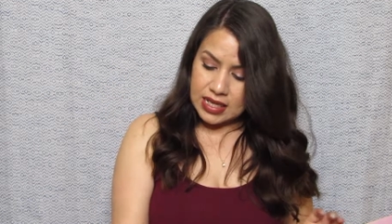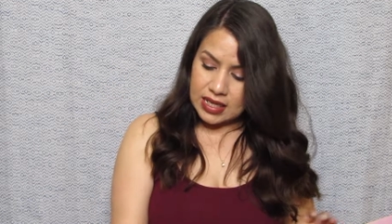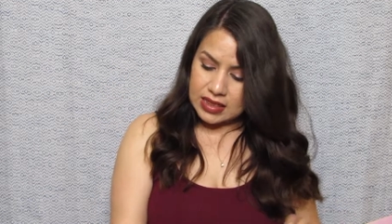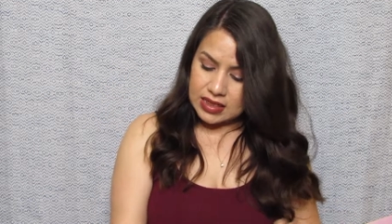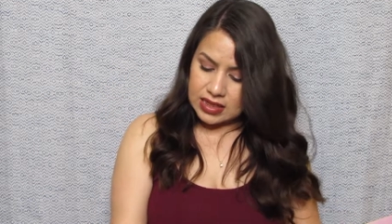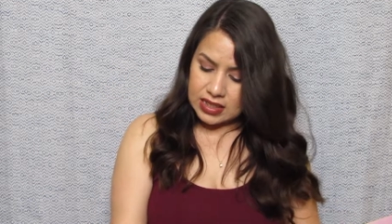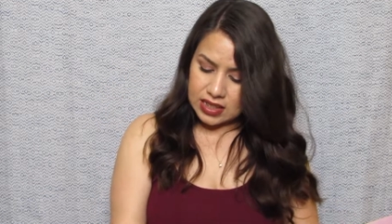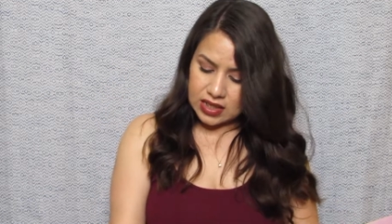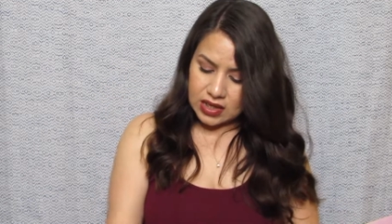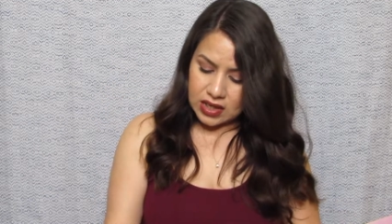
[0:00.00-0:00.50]

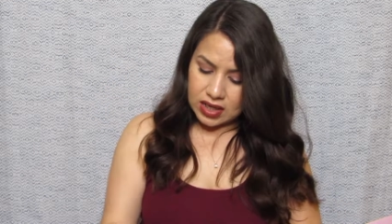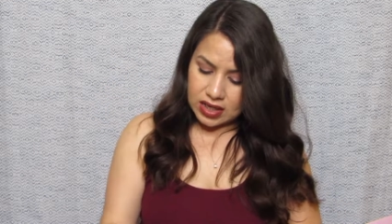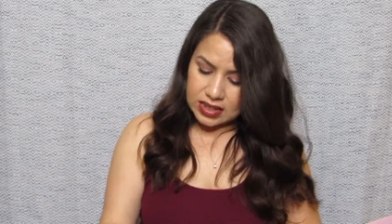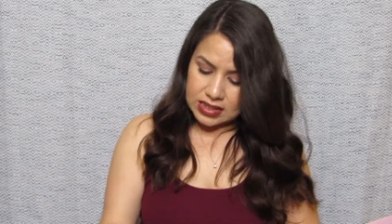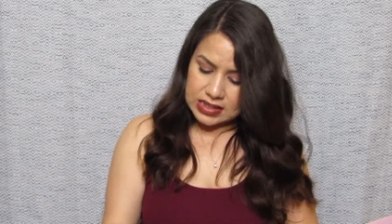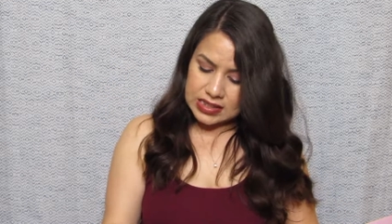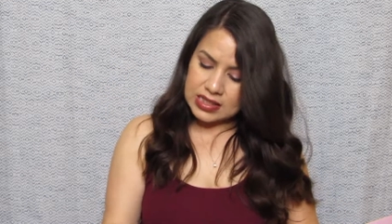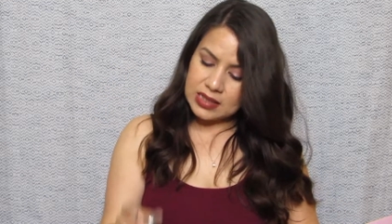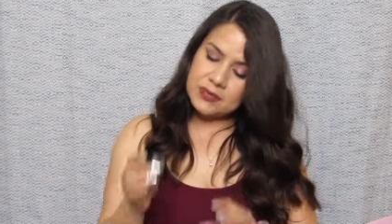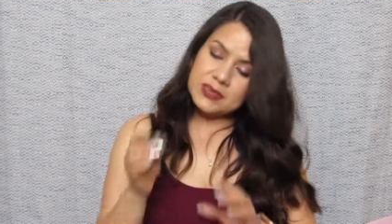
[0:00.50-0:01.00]
the
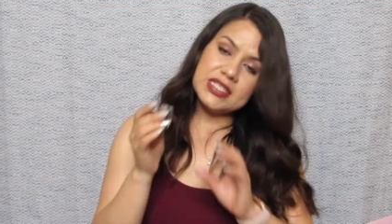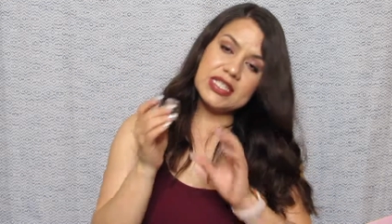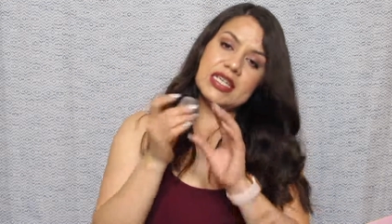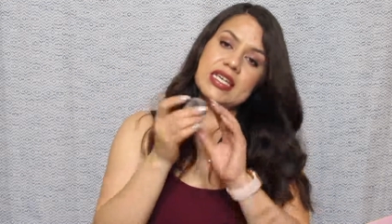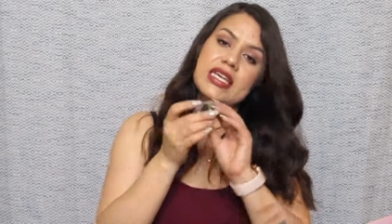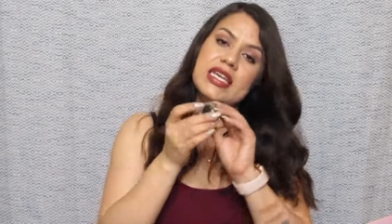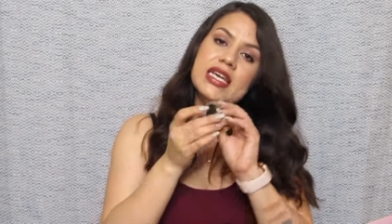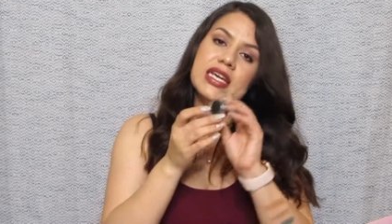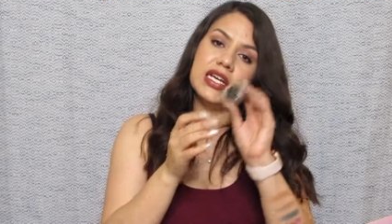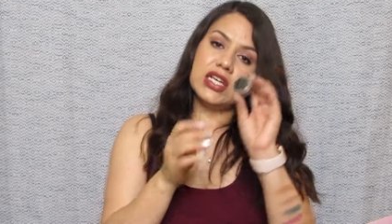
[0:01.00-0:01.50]
concept
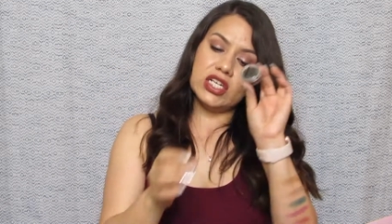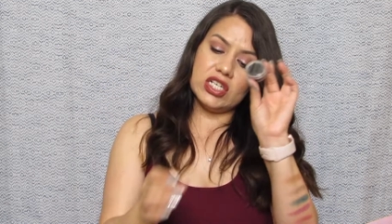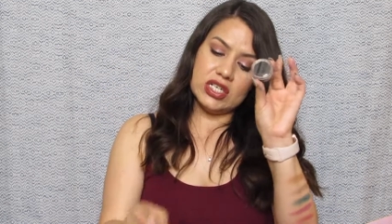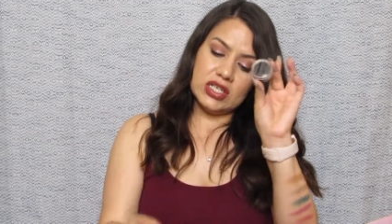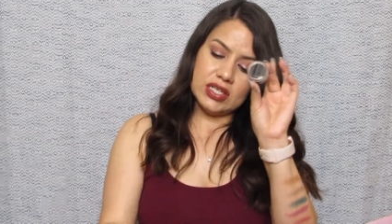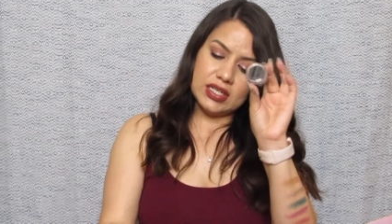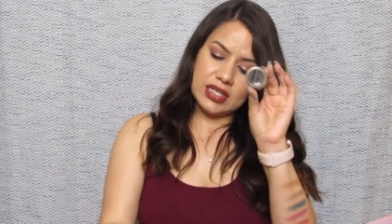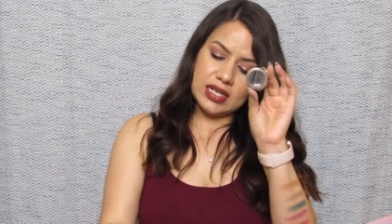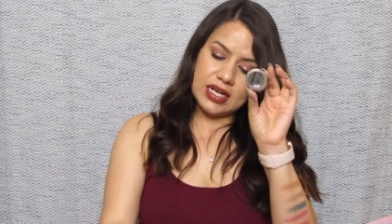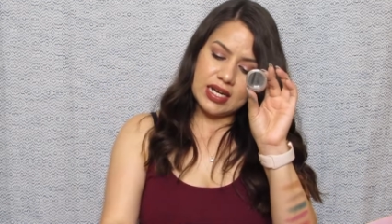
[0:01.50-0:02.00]

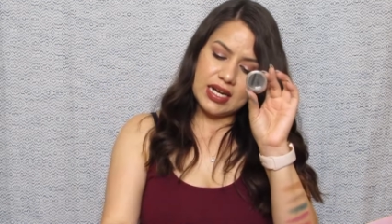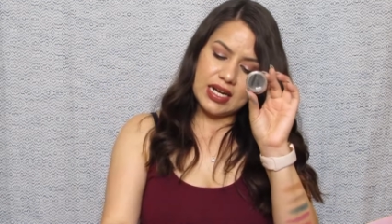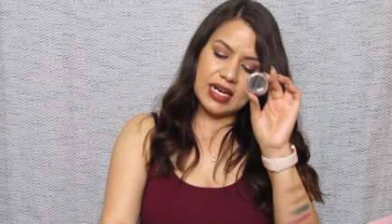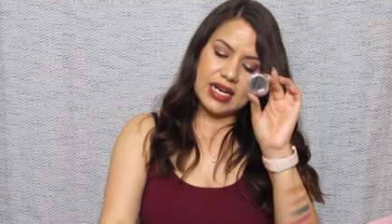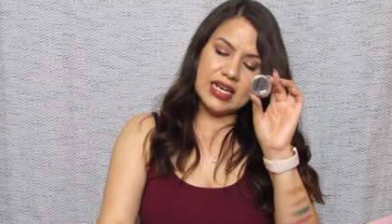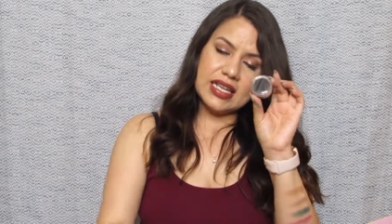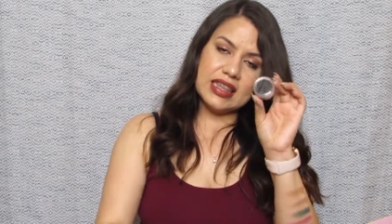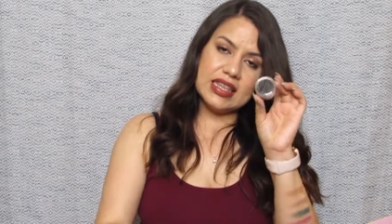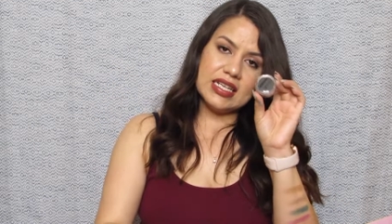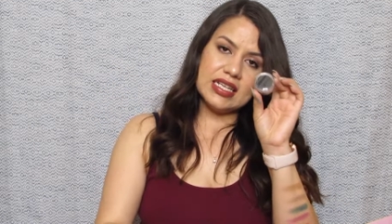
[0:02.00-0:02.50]
here,
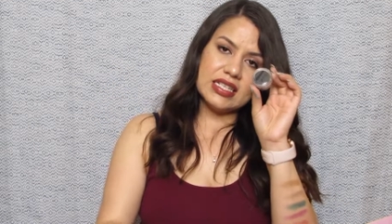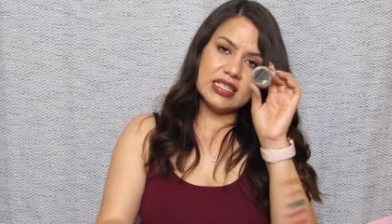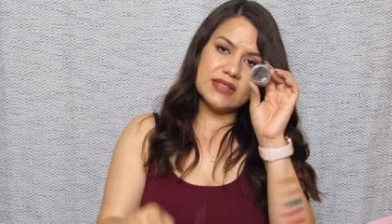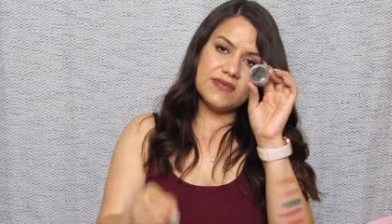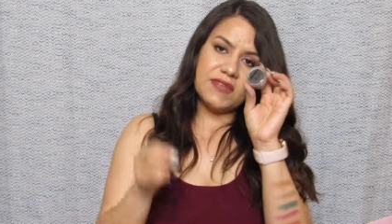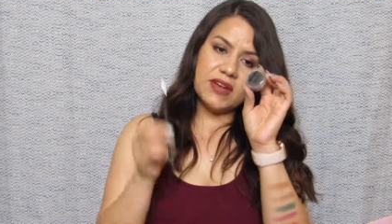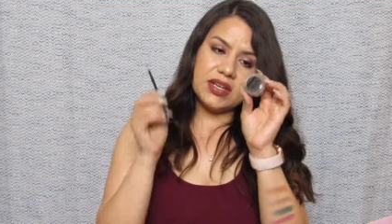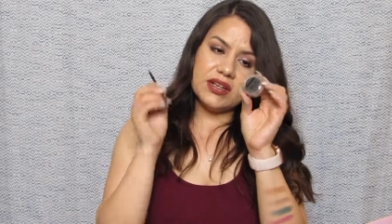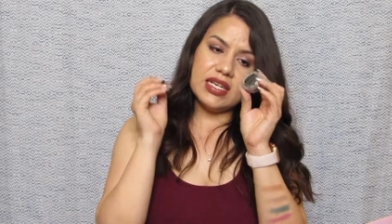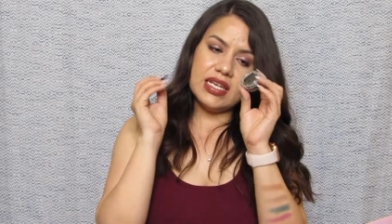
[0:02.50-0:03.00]
I think it's
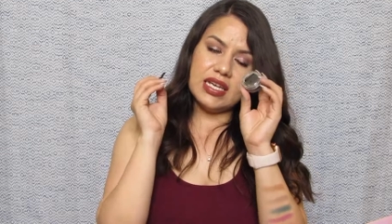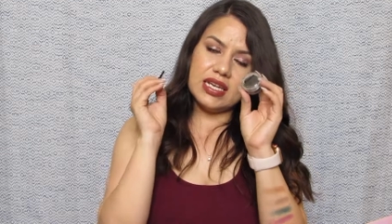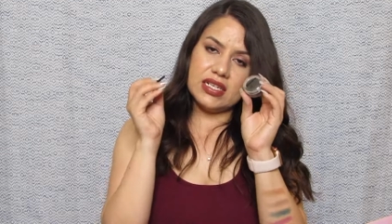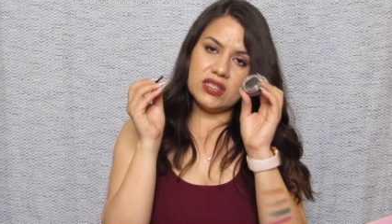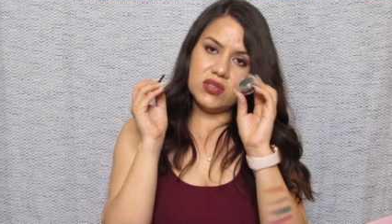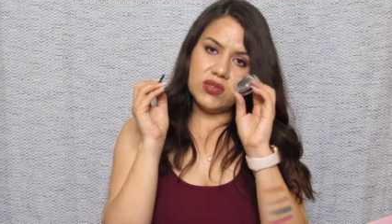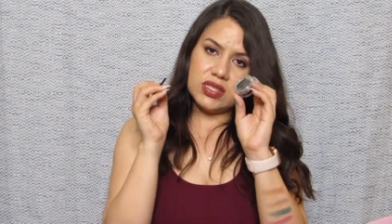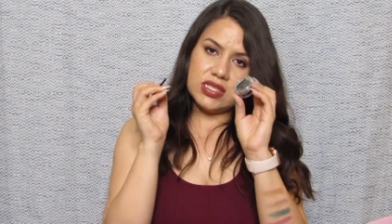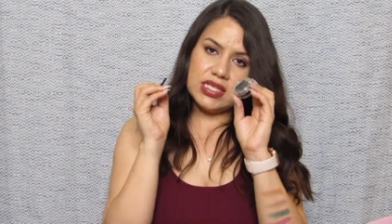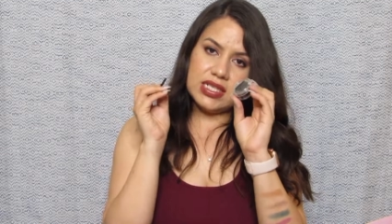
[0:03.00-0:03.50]
very
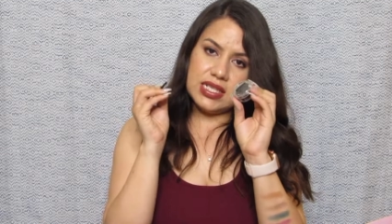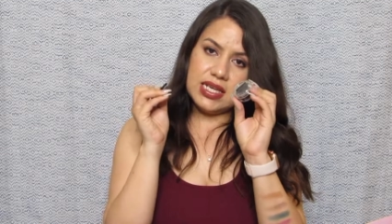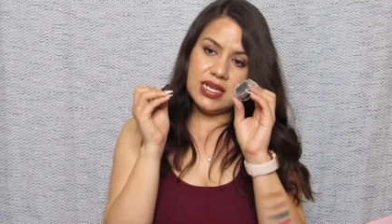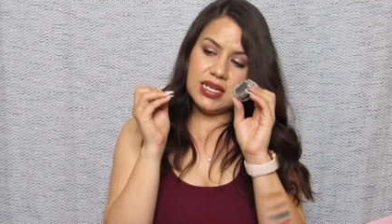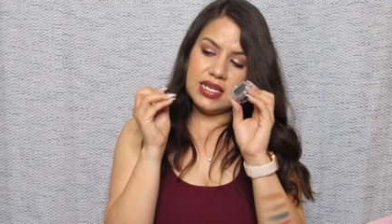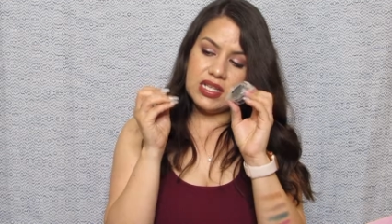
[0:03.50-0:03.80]
interesting.